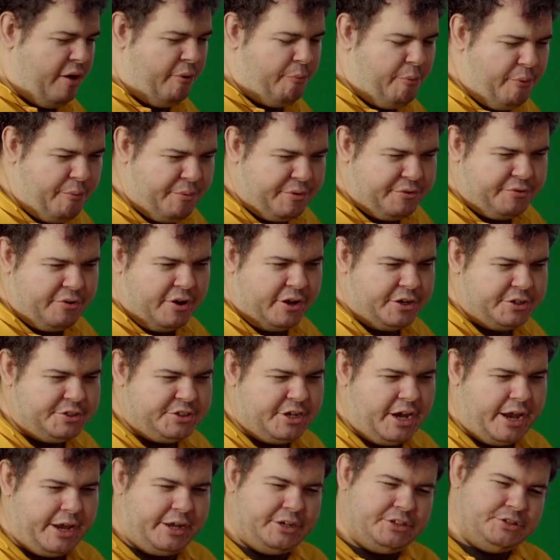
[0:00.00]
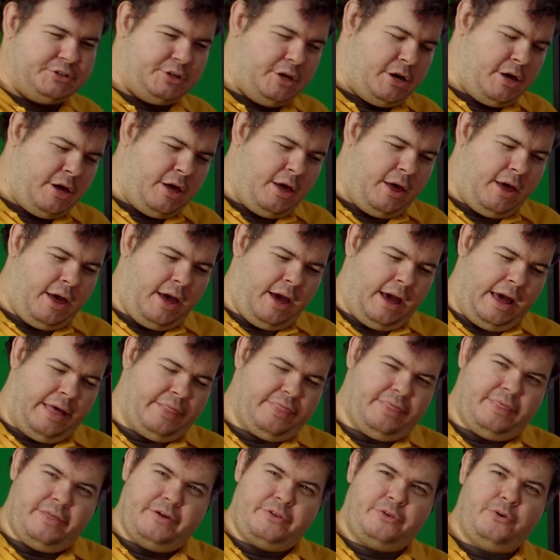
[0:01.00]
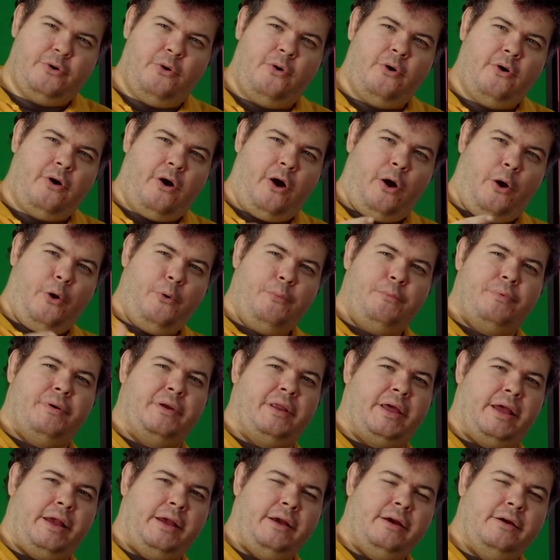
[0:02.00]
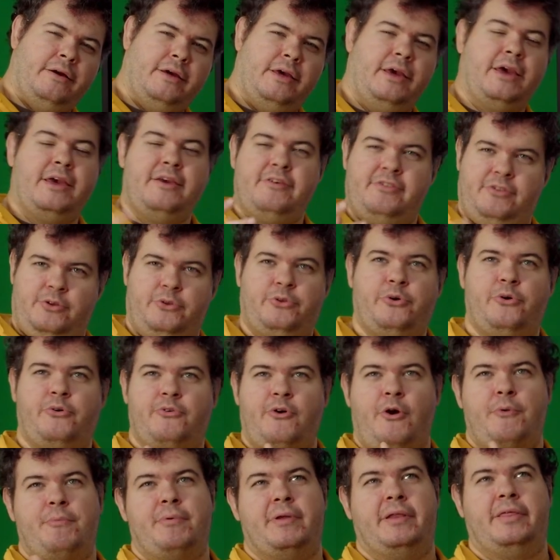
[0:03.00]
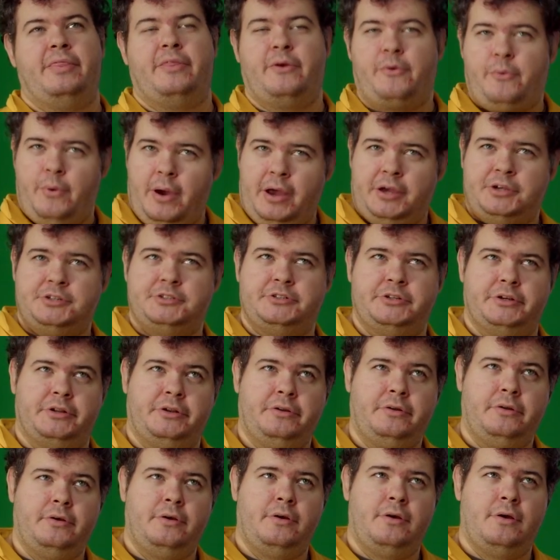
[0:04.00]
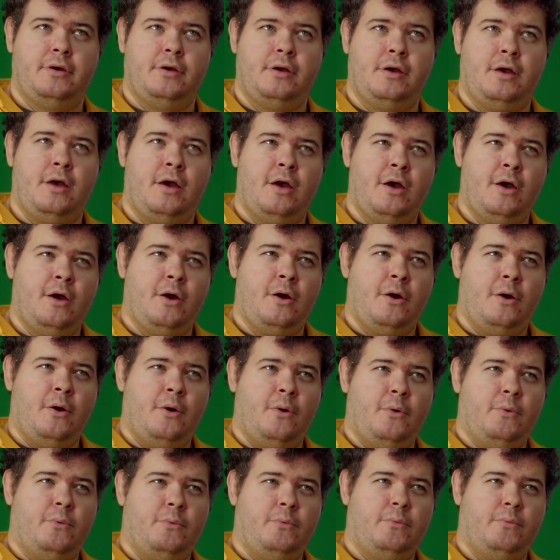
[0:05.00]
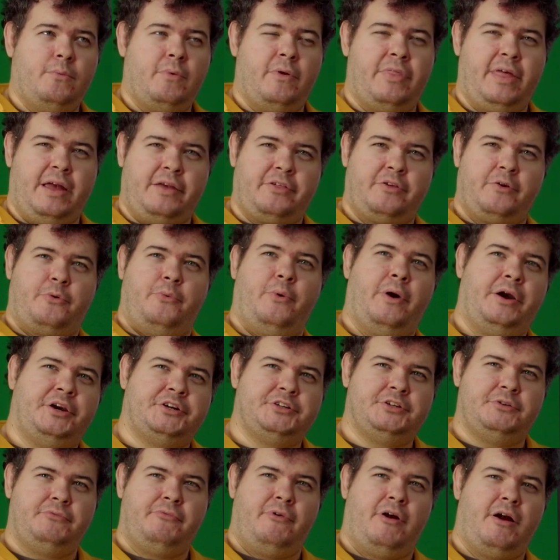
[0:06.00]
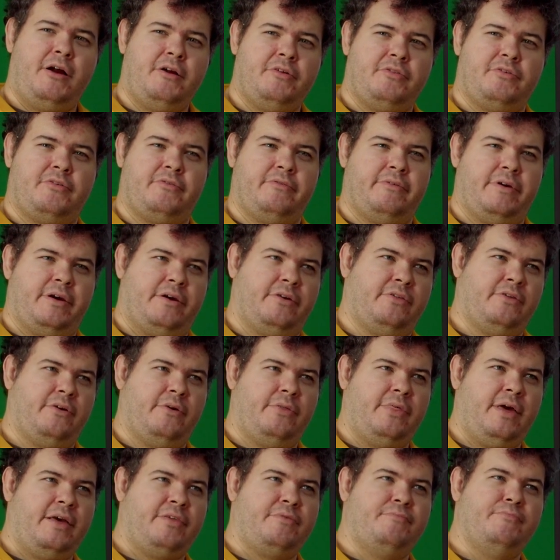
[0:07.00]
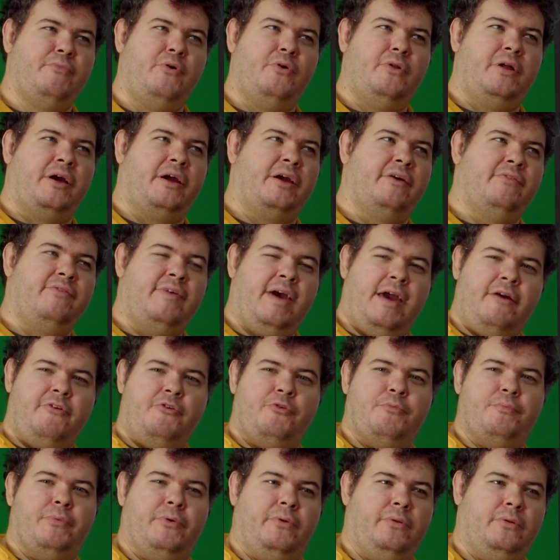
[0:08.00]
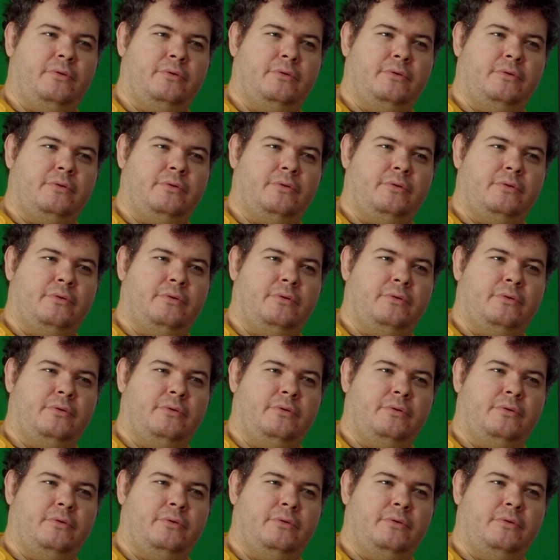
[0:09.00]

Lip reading: we're trying to change, and the door opening, is the door opening the question? Well, that's a question we're answering, so that's more like a variable.